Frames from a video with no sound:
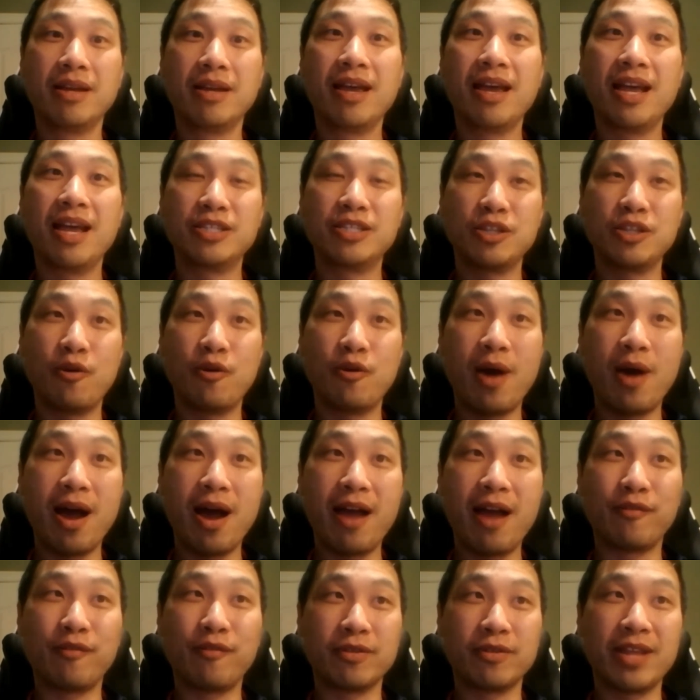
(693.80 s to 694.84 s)
And so
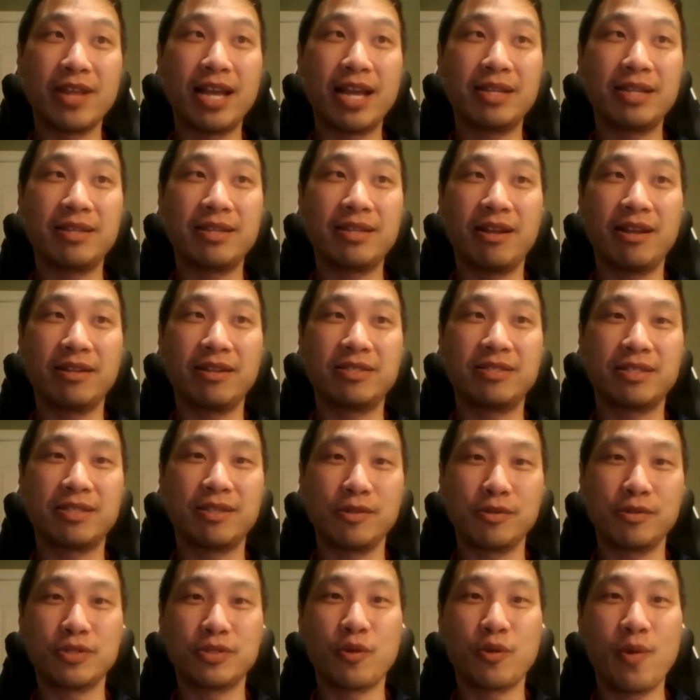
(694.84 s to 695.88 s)
I've learned that not just to
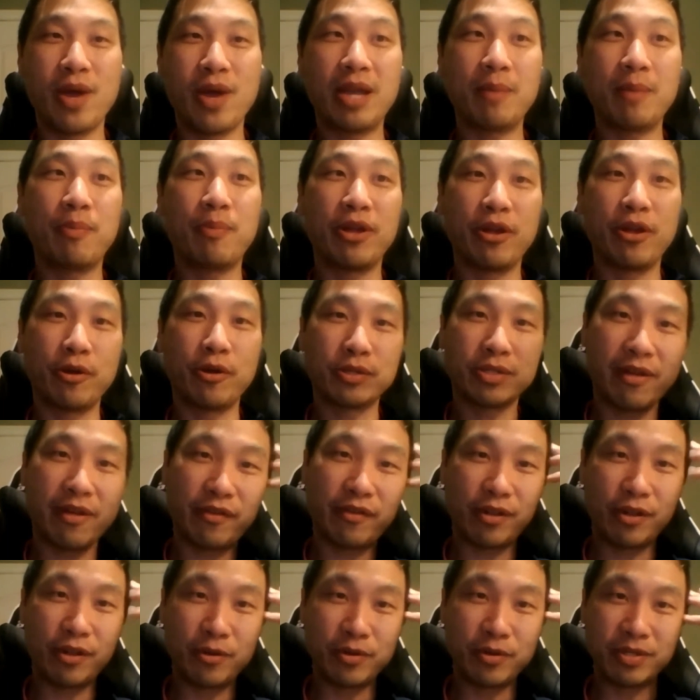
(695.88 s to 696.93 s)
lose the weight, but I also have
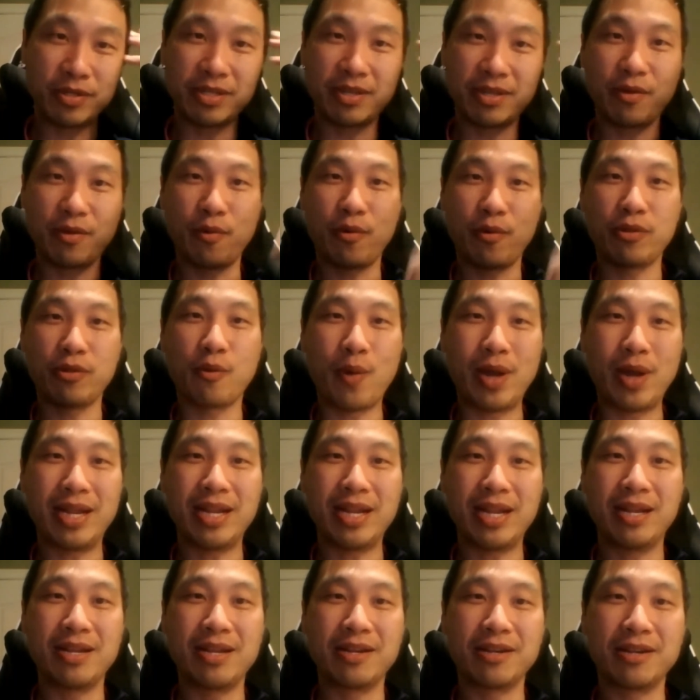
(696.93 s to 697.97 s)
to lose the weight
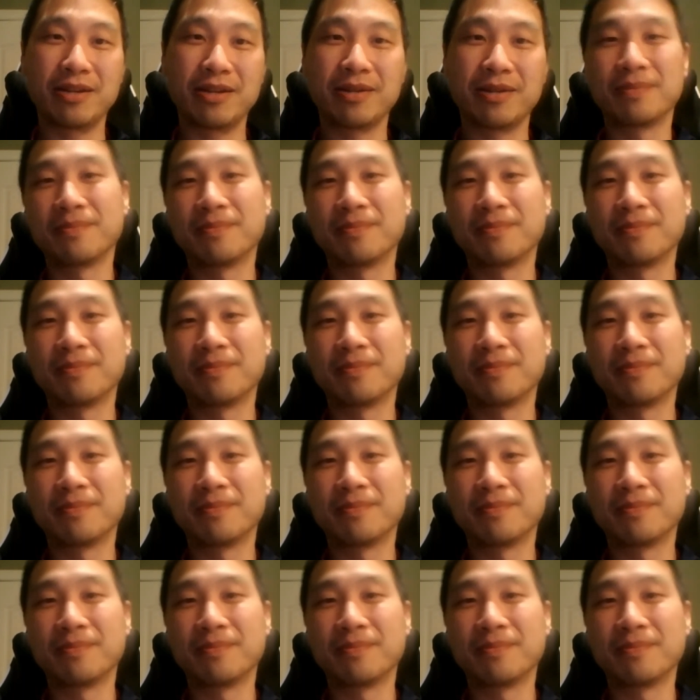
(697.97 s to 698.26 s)
in here.